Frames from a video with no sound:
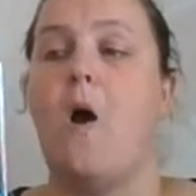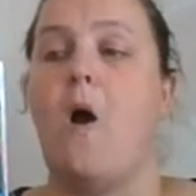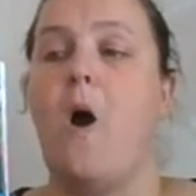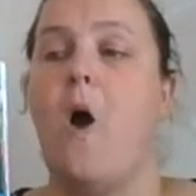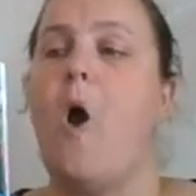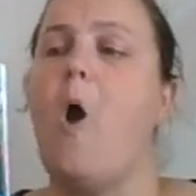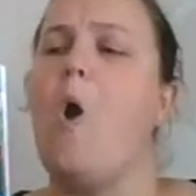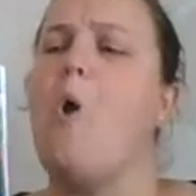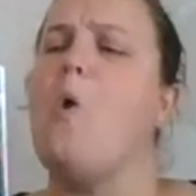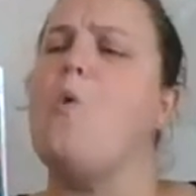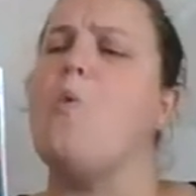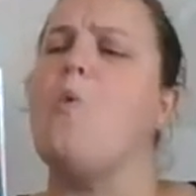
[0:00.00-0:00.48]

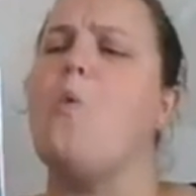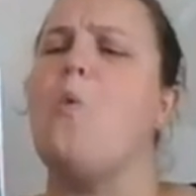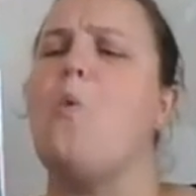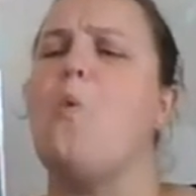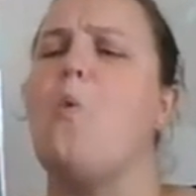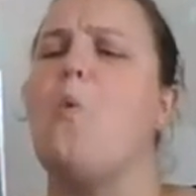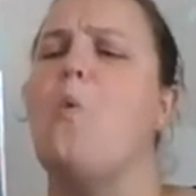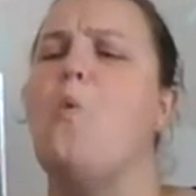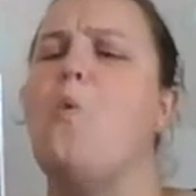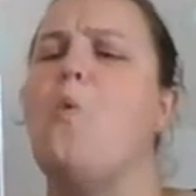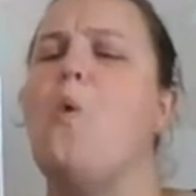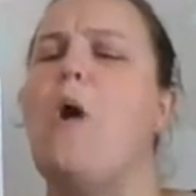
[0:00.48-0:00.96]

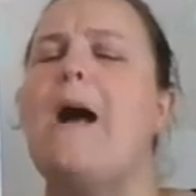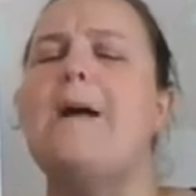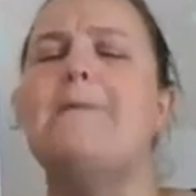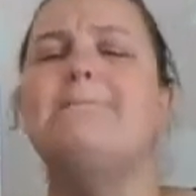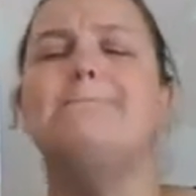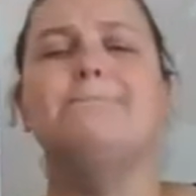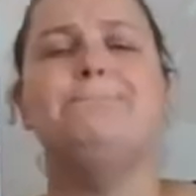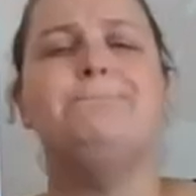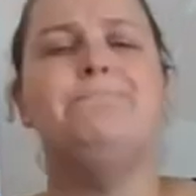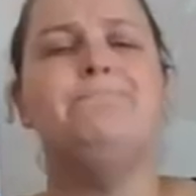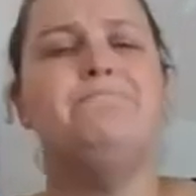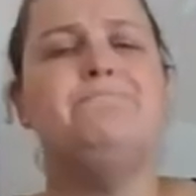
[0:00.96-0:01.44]
Oh,
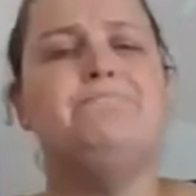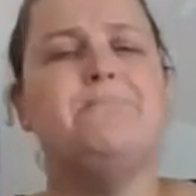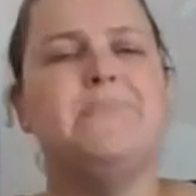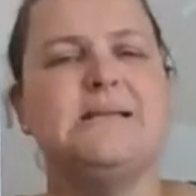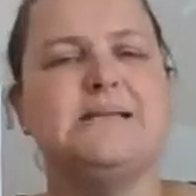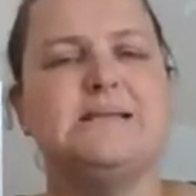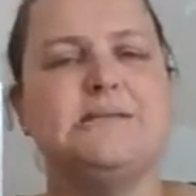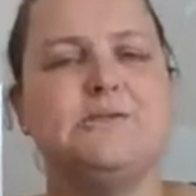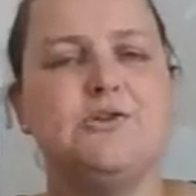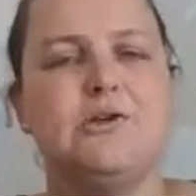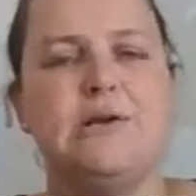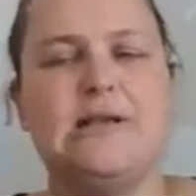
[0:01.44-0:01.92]

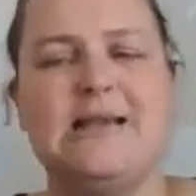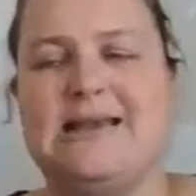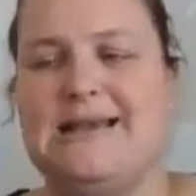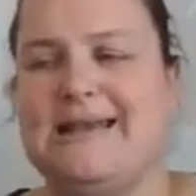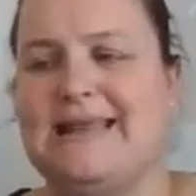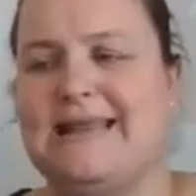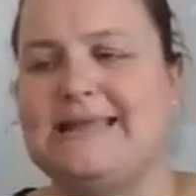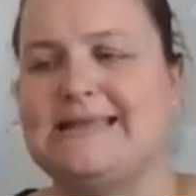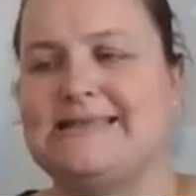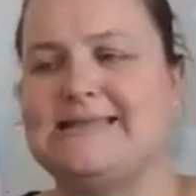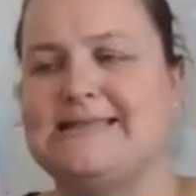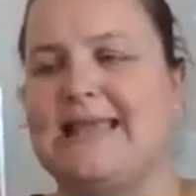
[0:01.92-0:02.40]
Mr.
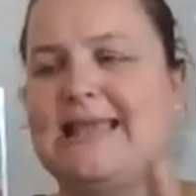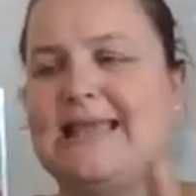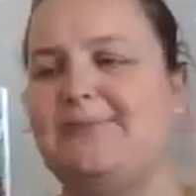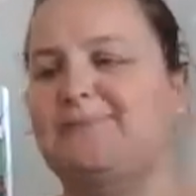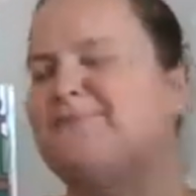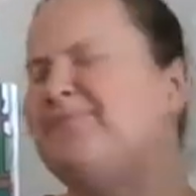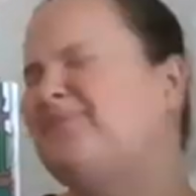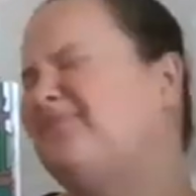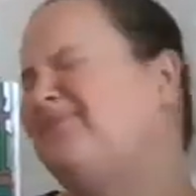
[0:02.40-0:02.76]
Lazy.